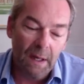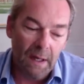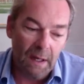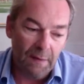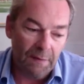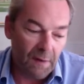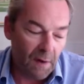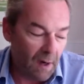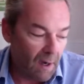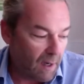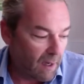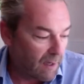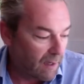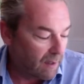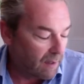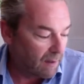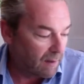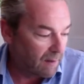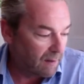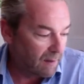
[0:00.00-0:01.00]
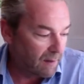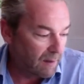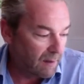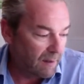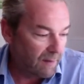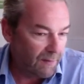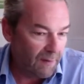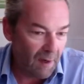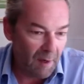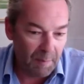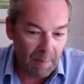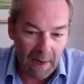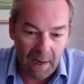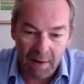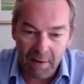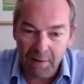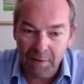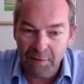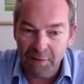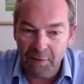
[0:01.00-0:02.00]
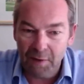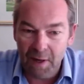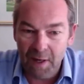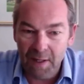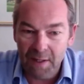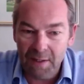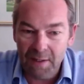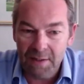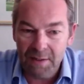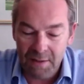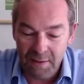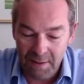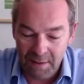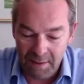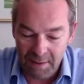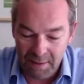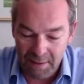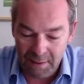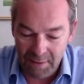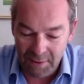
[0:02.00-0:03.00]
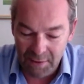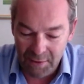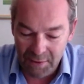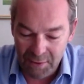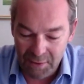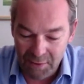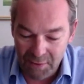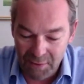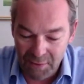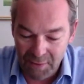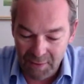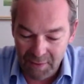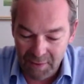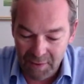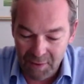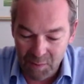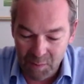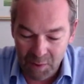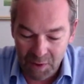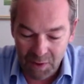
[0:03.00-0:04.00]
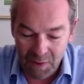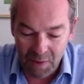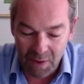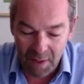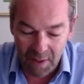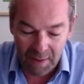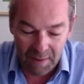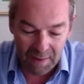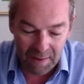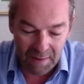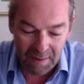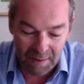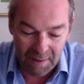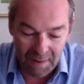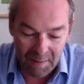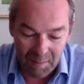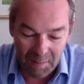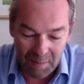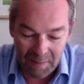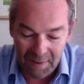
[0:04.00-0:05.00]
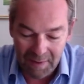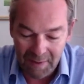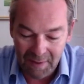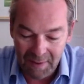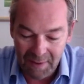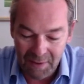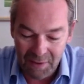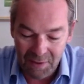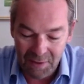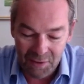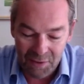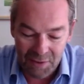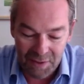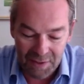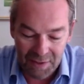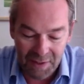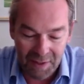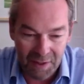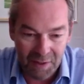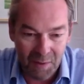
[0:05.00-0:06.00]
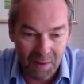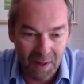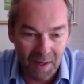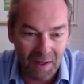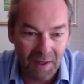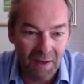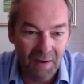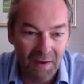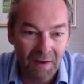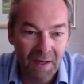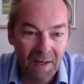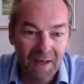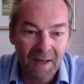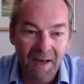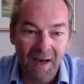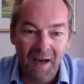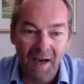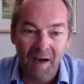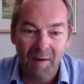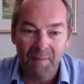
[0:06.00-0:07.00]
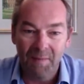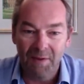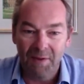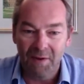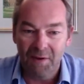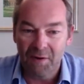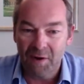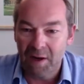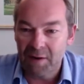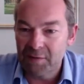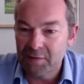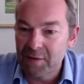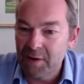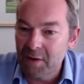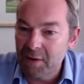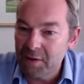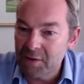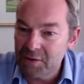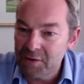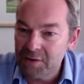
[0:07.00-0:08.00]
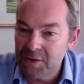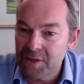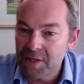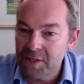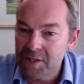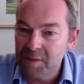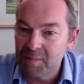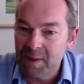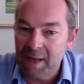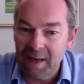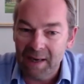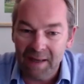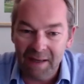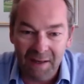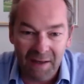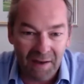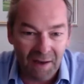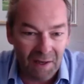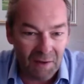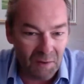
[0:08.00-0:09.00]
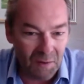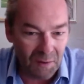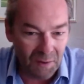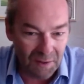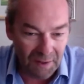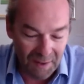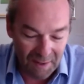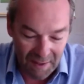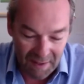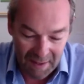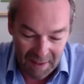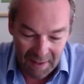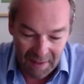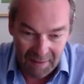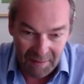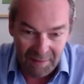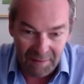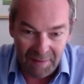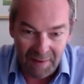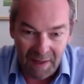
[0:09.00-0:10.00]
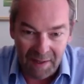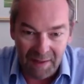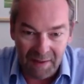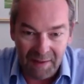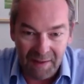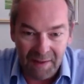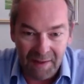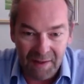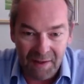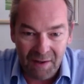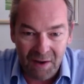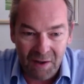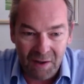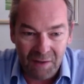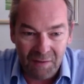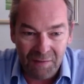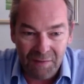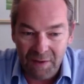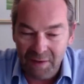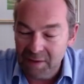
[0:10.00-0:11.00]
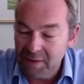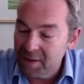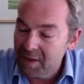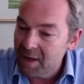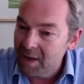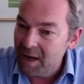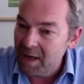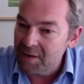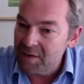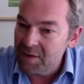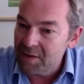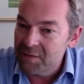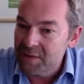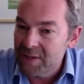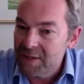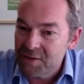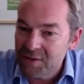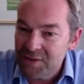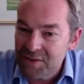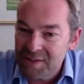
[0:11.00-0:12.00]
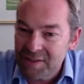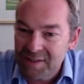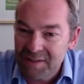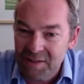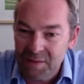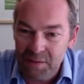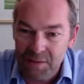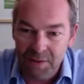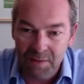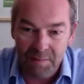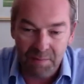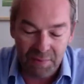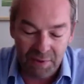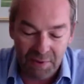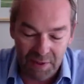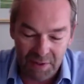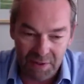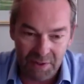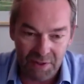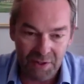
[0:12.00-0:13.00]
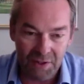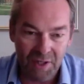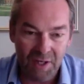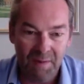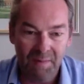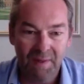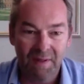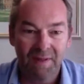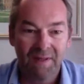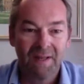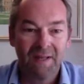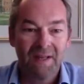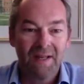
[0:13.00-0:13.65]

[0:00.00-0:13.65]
If I paraphrase the sort of someone who I used to study a while ago, the grandfather of strategic planning, a guy called Karl von Clausewitz, who was a Prussian general.